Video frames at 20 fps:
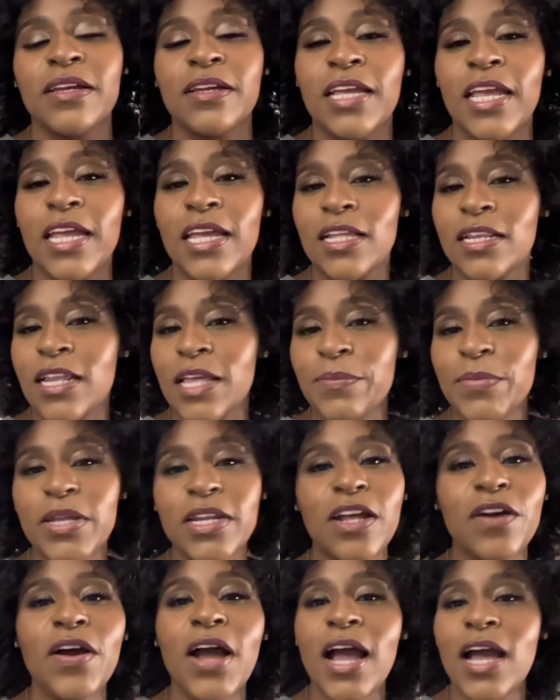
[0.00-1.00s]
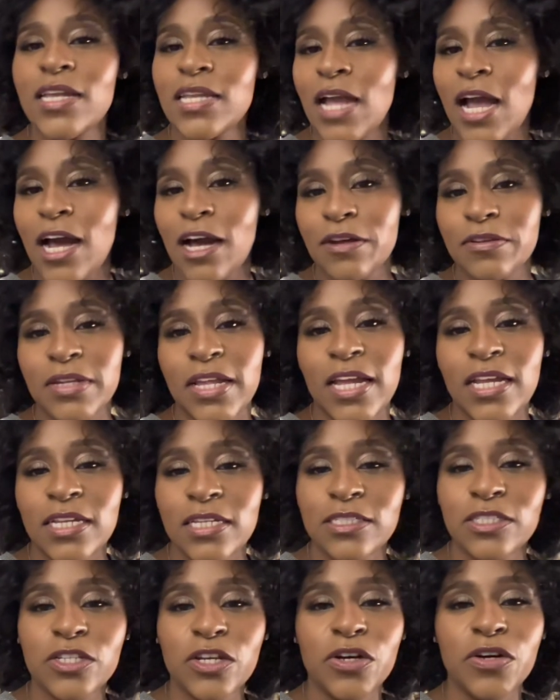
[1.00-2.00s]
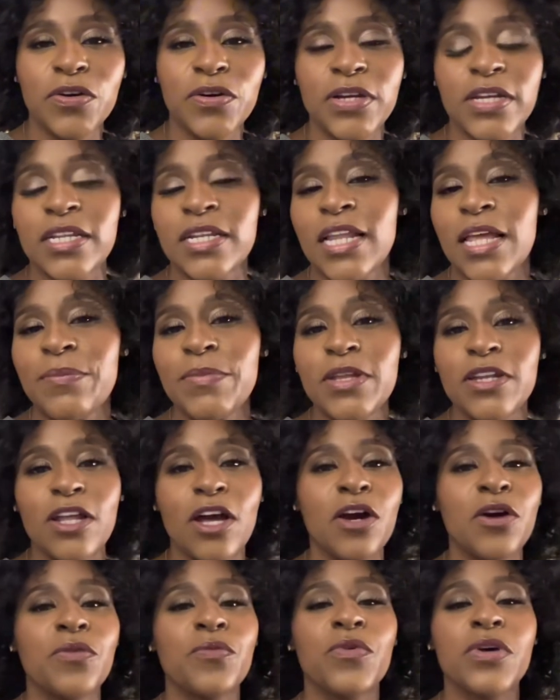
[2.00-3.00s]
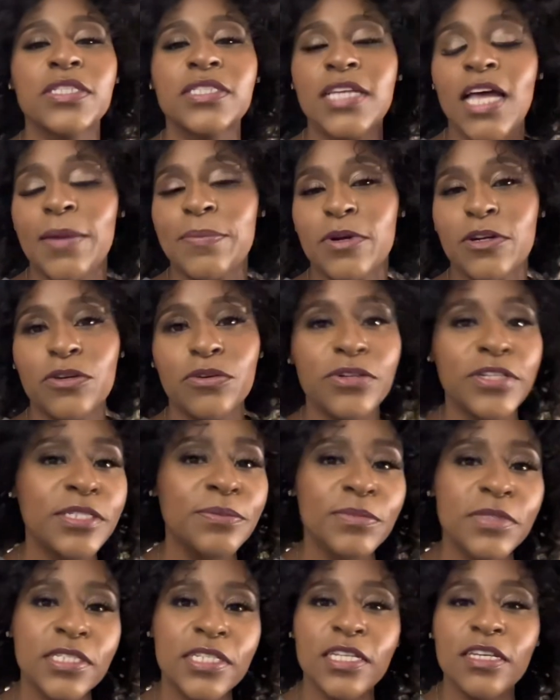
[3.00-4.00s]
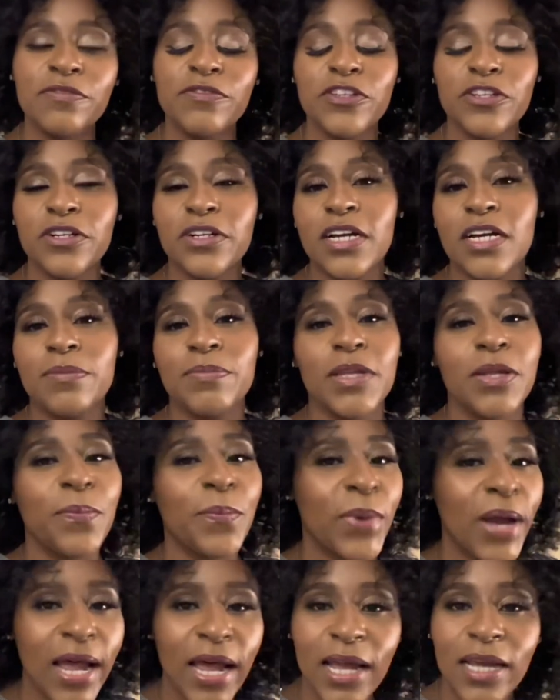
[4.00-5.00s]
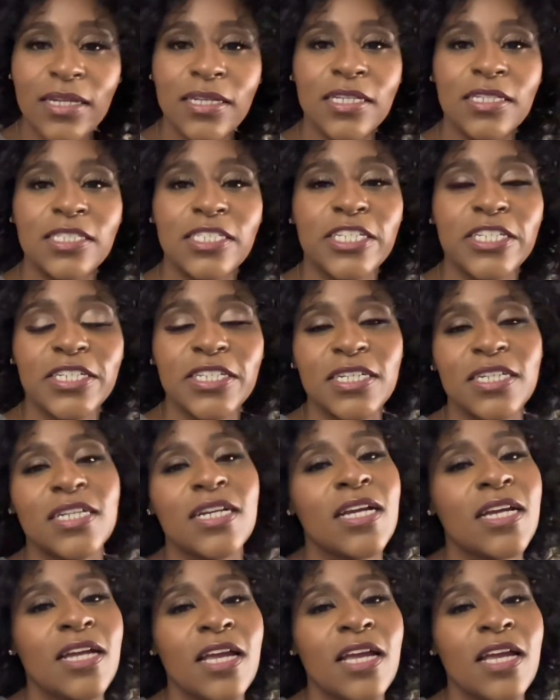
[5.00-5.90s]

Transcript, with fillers: And let me know how y'all day is going. Let me know what type of Christmas gift you're gonna be buying this year.